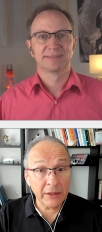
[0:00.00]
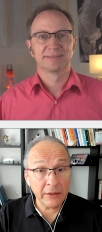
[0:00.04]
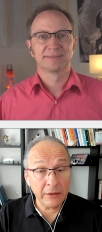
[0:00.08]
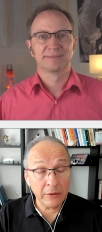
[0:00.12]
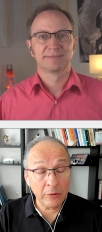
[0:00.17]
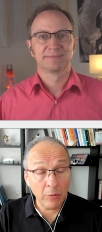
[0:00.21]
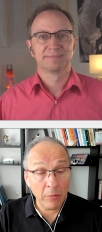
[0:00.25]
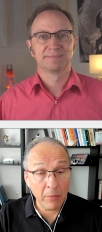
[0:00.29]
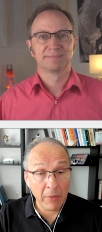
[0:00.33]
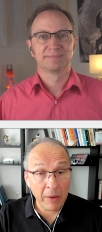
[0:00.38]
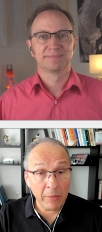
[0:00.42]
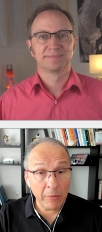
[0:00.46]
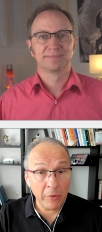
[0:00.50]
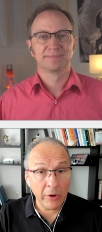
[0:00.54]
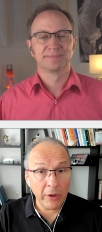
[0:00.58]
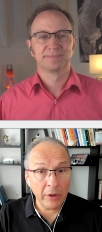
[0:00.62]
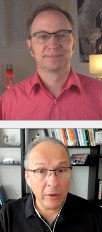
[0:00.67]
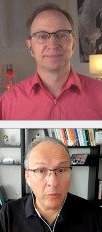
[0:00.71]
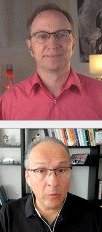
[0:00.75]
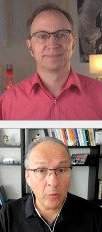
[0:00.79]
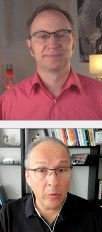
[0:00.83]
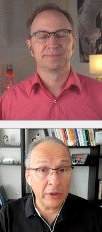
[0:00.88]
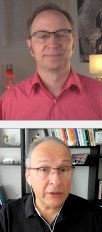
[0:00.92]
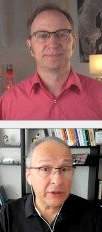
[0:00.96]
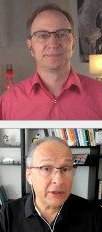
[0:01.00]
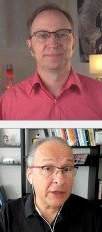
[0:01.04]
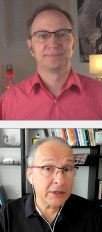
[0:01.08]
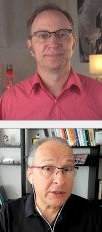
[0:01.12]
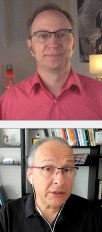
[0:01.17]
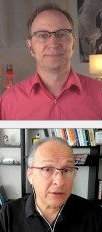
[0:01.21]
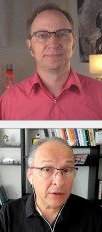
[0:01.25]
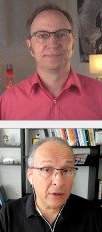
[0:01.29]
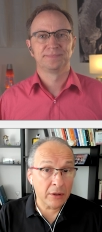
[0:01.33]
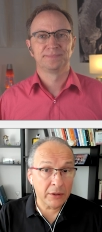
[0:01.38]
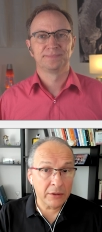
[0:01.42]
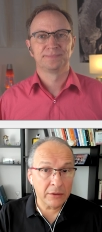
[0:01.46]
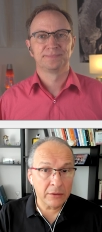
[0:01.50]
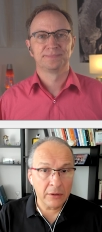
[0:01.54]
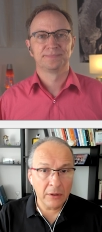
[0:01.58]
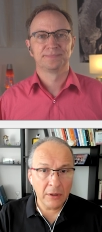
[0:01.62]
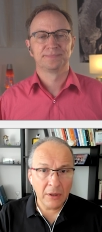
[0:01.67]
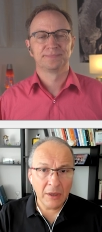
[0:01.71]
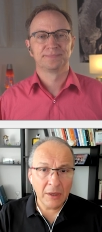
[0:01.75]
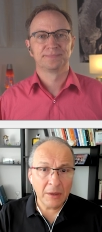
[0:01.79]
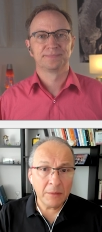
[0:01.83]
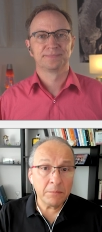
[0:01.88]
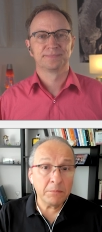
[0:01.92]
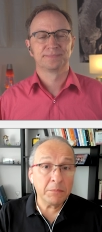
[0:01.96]
Speaker 1: into memory when they start,
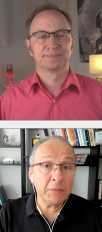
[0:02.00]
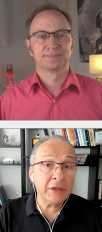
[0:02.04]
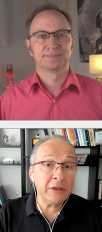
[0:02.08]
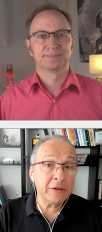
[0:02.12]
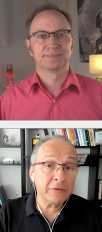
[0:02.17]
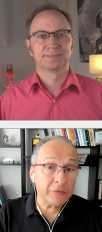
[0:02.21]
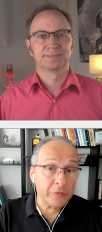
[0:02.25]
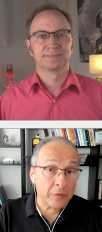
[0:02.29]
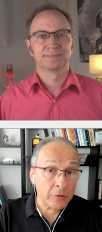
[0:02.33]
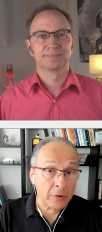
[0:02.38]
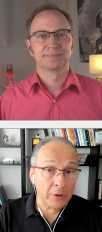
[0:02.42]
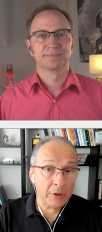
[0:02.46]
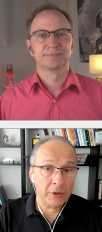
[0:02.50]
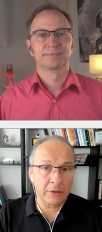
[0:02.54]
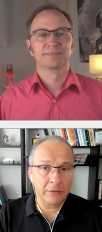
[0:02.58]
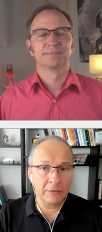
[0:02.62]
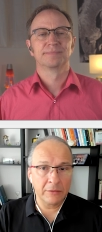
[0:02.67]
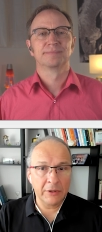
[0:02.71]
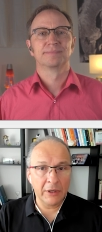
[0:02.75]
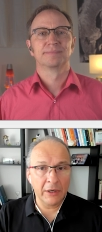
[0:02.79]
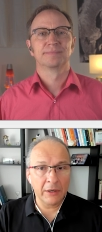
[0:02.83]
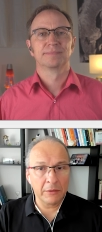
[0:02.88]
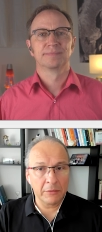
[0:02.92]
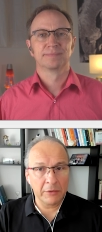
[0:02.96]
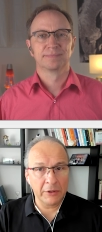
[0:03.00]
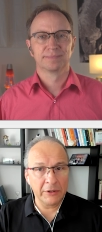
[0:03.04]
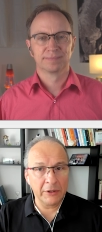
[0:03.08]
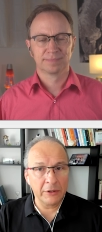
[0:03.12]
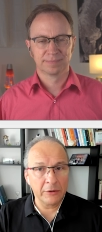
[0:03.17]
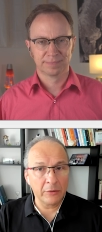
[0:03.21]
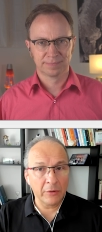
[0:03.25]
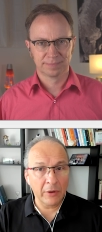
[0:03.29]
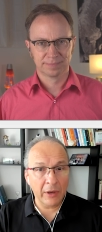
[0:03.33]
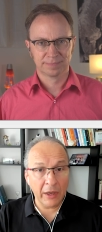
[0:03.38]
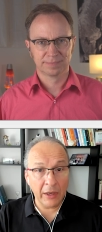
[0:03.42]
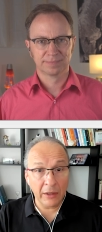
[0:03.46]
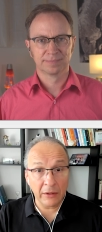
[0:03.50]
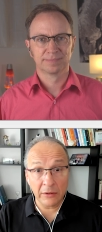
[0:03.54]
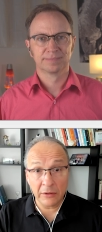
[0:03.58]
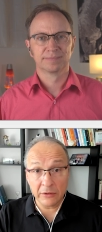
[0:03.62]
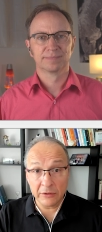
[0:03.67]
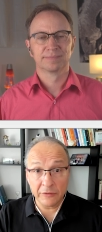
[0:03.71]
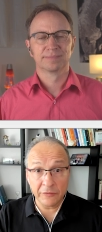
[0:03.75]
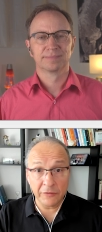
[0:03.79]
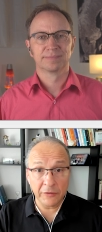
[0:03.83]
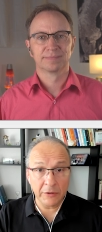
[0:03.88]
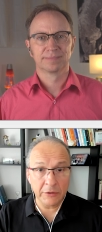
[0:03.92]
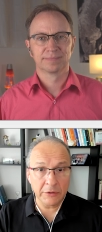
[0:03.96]
before they are ready to handle
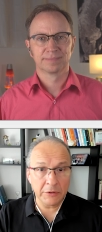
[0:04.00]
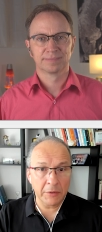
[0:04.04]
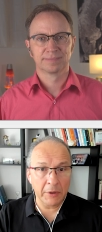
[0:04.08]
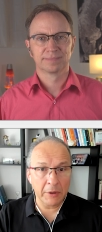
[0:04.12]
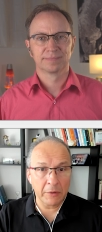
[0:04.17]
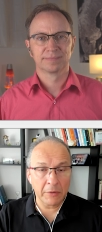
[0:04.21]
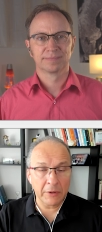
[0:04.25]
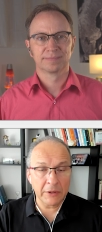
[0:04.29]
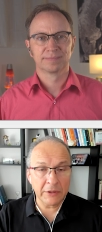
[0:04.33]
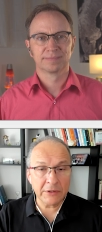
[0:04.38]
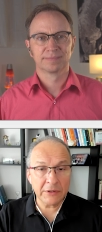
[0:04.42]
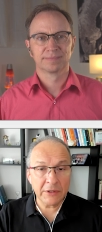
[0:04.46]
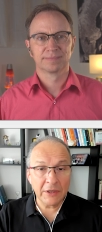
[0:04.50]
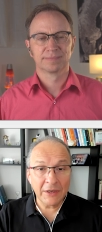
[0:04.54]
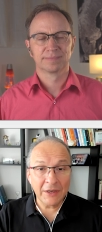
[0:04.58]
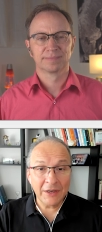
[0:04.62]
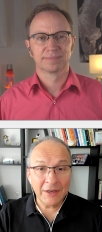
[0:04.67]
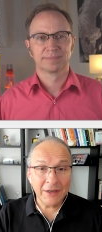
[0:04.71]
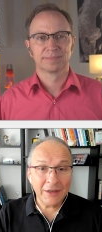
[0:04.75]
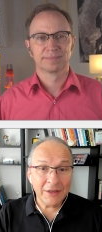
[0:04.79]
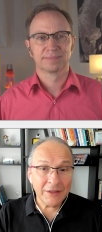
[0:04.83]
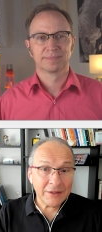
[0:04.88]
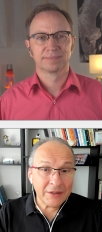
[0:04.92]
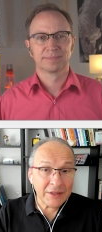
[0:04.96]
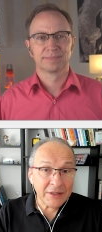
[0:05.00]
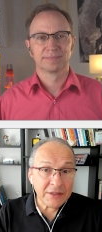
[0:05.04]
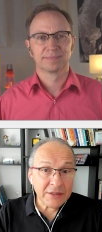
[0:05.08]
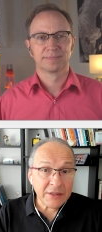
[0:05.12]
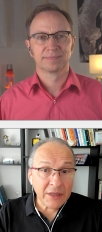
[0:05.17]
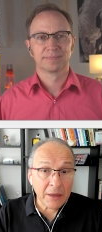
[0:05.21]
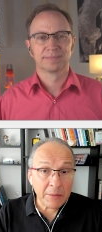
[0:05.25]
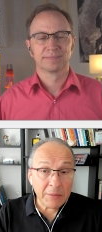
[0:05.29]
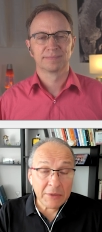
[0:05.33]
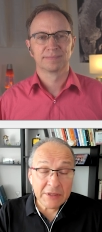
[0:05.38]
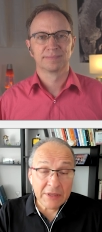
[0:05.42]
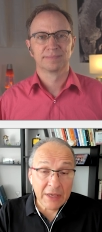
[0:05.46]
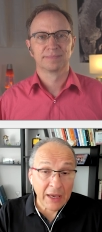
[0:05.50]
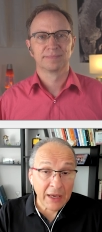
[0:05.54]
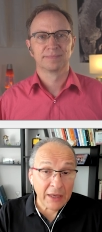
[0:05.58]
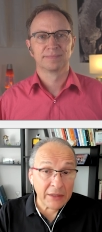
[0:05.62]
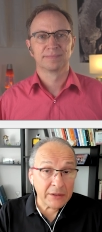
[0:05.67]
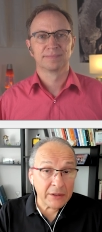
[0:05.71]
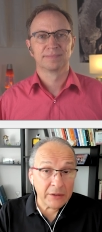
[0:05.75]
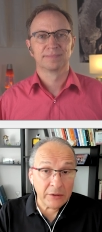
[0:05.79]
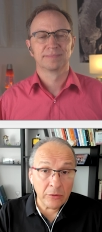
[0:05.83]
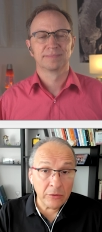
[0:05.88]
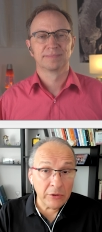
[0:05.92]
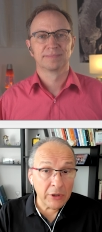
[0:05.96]
the first request. This time is
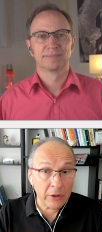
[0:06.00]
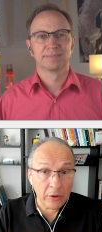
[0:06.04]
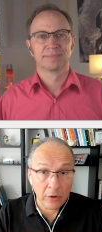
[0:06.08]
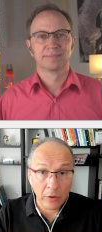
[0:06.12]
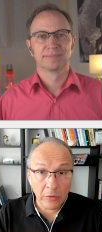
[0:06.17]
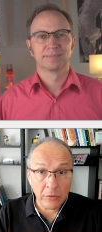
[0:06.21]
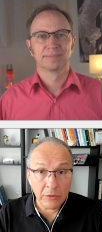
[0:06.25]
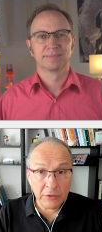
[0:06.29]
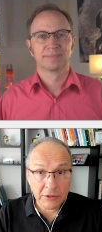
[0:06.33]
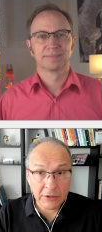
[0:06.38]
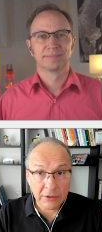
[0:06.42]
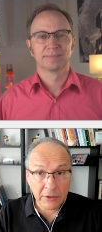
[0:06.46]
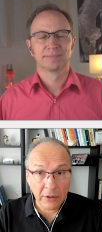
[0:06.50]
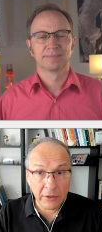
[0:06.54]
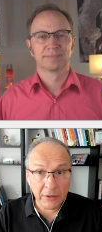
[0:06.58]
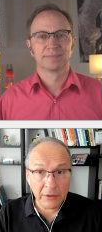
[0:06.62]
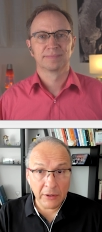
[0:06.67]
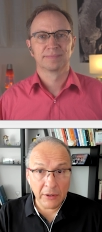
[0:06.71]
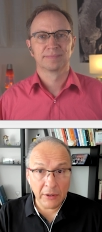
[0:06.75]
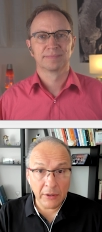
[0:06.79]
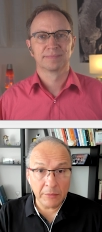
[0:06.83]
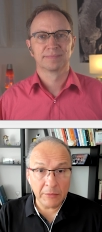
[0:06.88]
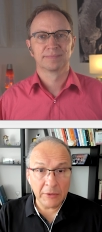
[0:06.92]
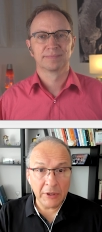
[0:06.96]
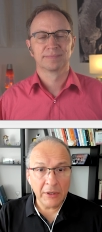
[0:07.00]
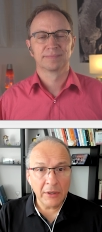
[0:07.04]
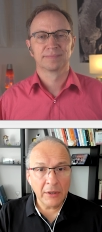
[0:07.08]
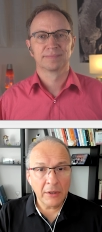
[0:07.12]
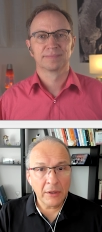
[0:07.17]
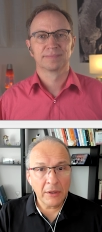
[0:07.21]
added to the cold start time.